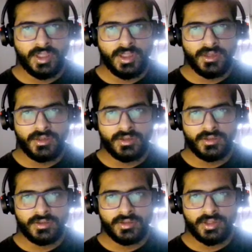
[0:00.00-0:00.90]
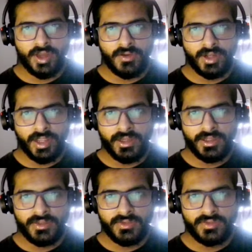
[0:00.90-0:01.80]
and our end
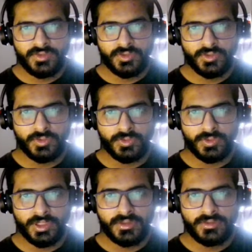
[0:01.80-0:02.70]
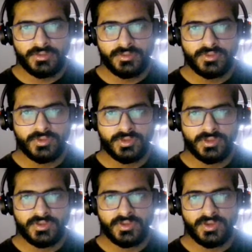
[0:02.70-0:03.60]
is 2, right? So this
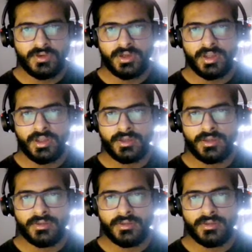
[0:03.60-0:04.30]
is our end.